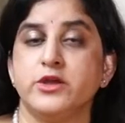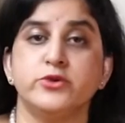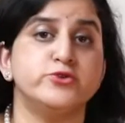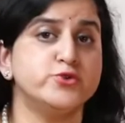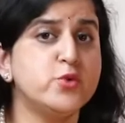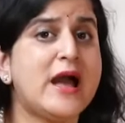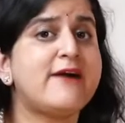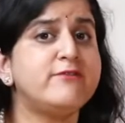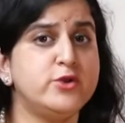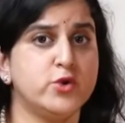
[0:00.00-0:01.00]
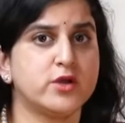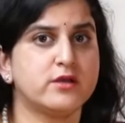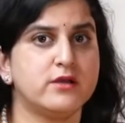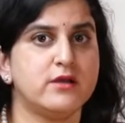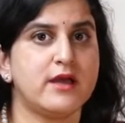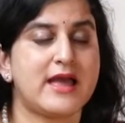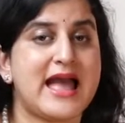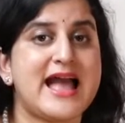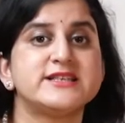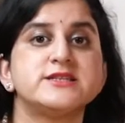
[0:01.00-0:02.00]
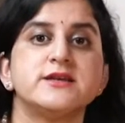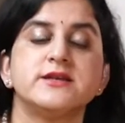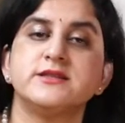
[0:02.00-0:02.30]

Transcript: you do have a look at